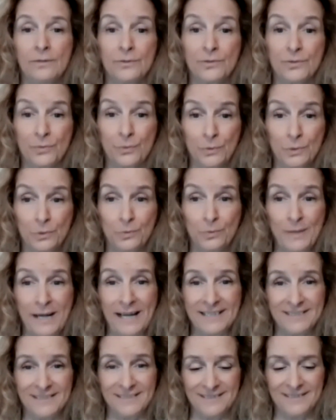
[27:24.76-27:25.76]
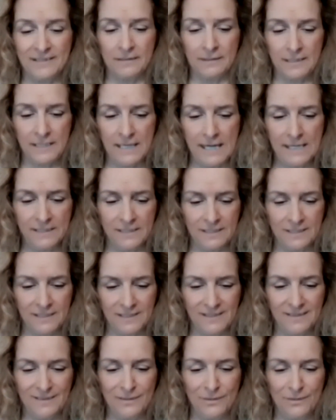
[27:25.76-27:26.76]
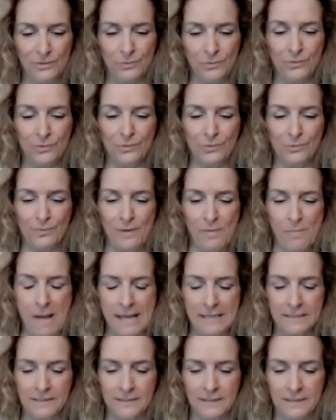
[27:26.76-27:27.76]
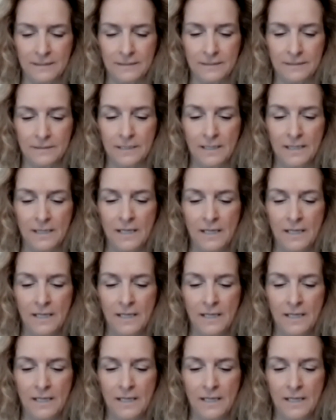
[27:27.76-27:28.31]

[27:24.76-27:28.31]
True reconciliation," Tutu reminds us,